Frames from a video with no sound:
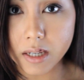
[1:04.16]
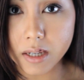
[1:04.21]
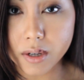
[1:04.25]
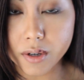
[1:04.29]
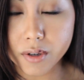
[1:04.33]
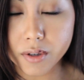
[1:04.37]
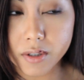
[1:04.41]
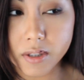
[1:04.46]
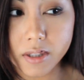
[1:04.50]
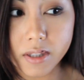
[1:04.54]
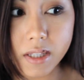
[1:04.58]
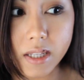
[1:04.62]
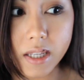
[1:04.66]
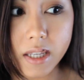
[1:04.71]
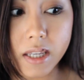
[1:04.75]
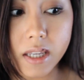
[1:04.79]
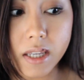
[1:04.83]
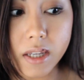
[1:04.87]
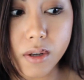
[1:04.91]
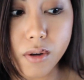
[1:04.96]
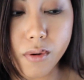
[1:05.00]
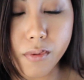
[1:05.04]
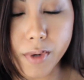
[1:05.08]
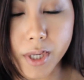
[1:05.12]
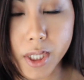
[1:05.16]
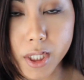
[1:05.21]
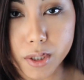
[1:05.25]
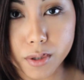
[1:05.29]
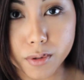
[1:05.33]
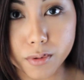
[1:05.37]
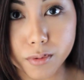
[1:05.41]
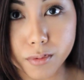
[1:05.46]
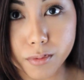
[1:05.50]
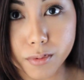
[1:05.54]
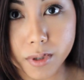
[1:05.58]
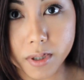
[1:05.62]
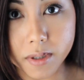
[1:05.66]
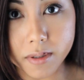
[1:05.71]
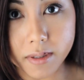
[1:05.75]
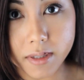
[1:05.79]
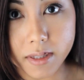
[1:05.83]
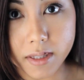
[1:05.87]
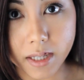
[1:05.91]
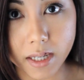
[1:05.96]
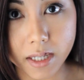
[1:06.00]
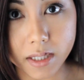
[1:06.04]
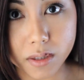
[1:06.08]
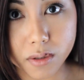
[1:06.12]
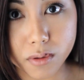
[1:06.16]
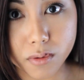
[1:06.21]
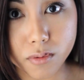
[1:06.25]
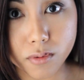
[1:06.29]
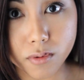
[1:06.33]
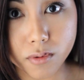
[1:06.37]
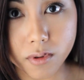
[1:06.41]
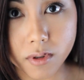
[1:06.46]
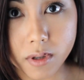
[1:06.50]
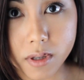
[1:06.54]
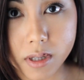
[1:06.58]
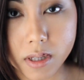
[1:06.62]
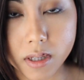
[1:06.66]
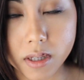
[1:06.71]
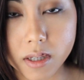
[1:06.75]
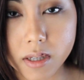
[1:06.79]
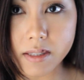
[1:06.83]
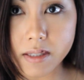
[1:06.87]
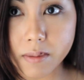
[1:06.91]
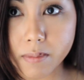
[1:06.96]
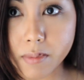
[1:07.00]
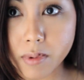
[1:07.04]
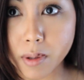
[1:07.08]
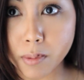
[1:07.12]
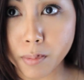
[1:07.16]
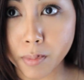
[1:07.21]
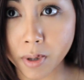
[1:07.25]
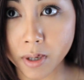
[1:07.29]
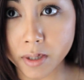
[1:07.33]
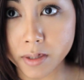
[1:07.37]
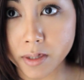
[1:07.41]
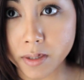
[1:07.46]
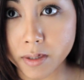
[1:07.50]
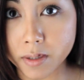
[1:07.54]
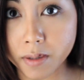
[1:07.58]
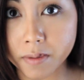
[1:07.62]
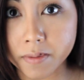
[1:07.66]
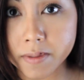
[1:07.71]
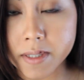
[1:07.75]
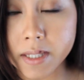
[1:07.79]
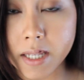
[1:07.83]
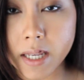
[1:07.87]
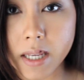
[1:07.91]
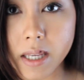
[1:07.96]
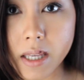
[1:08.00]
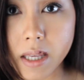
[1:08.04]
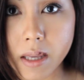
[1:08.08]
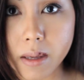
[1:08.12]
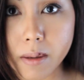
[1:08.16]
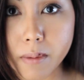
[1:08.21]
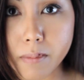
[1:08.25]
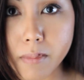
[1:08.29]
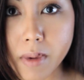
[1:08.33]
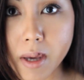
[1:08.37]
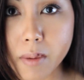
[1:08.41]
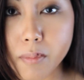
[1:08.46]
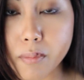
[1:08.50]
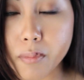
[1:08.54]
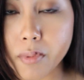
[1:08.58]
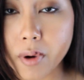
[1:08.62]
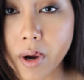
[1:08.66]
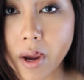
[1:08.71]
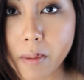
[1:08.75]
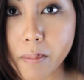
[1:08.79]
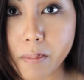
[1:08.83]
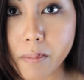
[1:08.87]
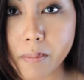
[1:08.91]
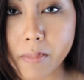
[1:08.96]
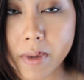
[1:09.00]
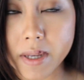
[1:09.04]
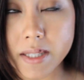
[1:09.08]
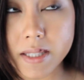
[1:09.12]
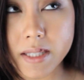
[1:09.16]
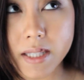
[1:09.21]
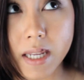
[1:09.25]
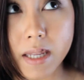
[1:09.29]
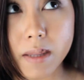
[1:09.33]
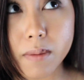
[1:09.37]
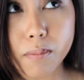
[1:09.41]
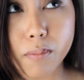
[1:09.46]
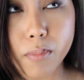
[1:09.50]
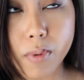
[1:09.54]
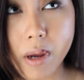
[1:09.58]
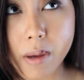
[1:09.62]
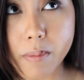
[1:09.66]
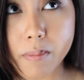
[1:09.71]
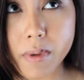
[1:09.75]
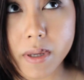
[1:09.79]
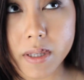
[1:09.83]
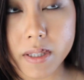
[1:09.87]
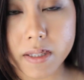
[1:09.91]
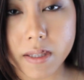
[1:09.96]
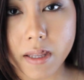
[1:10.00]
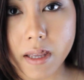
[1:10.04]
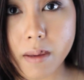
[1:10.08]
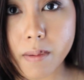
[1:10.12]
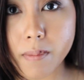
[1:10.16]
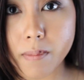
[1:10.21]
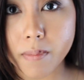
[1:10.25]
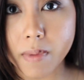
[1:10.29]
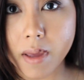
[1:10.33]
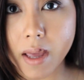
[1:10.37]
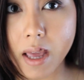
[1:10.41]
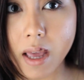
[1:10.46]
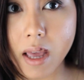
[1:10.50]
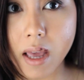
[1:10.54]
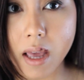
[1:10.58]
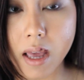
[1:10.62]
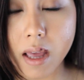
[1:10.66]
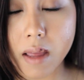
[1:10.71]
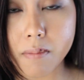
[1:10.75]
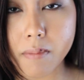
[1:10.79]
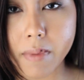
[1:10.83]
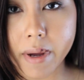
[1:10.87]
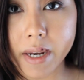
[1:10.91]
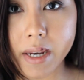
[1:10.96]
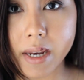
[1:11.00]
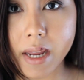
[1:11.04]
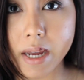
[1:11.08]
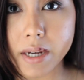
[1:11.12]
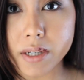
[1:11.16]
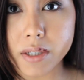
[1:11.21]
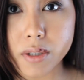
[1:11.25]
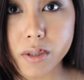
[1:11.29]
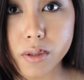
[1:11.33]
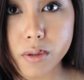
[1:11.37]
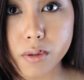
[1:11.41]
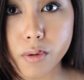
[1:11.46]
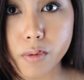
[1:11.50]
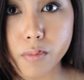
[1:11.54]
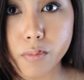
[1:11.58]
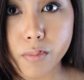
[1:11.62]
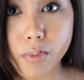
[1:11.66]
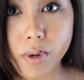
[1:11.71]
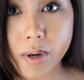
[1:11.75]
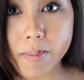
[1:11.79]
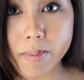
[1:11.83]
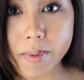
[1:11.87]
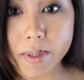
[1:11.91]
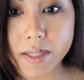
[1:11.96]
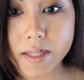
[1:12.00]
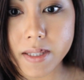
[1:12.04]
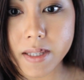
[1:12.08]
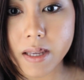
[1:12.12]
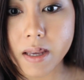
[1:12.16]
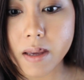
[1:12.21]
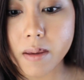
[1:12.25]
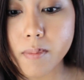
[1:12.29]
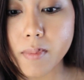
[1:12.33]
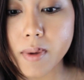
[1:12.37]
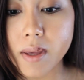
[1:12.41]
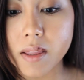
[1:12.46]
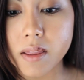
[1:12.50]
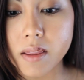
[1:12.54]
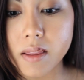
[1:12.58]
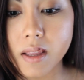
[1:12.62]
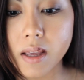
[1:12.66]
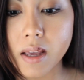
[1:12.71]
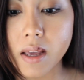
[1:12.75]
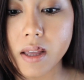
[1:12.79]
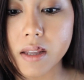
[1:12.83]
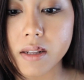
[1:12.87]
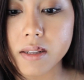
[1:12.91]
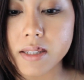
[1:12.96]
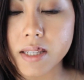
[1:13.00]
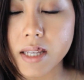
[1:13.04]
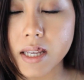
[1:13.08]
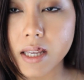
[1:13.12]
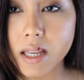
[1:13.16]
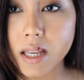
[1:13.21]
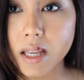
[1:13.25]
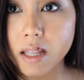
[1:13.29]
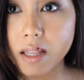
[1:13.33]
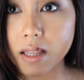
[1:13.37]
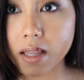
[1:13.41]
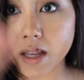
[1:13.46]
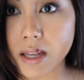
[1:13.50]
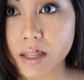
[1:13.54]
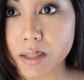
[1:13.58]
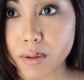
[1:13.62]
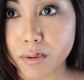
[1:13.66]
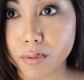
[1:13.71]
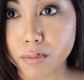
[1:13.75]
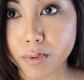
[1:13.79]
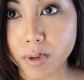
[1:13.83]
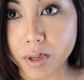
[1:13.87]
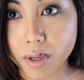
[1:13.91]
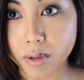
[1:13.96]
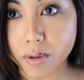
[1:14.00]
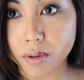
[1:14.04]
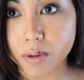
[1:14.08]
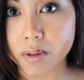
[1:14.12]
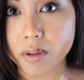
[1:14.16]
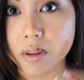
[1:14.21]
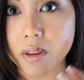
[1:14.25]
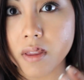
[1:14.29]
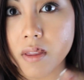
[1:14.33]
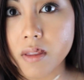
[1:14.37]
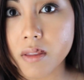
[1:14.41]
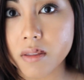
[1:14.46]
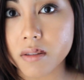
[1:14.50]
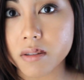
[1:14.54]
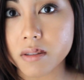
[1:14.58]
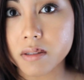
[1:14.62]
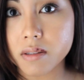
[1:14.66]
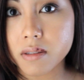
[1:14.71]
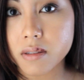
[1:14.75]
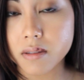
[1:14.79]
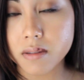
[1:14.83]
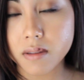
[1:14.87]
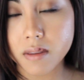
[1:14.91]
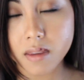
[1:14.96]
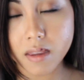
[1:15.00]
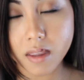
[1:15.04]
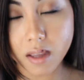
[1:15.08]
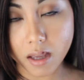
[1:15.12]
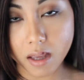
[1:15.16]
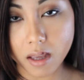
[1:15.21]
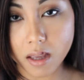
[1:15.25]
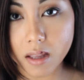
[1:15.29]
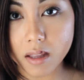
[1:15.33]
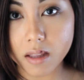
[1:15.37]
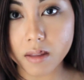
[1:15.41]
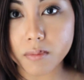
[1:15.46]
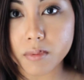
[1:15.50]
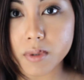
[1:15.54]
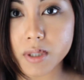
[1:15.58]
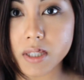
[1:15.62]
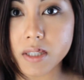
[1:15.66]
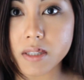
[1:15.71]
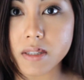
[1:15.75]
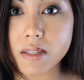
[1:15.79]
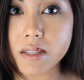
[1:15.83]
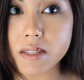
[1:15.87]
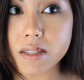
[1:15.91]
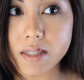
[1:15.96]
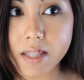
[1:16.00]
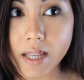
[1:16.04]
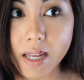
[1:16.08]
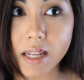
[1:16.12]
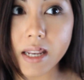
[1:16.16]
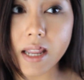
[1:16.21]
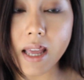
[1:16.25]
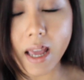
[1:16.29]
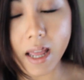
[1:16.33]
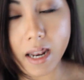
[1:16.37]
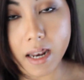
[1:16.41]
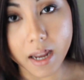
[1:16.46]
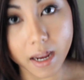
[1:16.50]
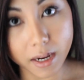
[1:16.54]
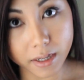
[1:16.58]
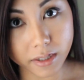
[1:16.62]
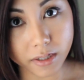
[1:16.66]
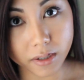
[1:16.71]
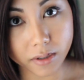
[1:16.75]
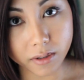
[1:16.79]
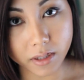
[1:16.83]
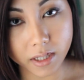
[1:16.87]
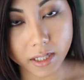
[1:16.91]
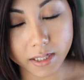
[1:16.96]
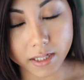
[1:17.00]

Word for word: Currently going to real estate school. I'm in the process of taking my state prep exam and my national prep exam, and then taking like the real thing, which is the state and national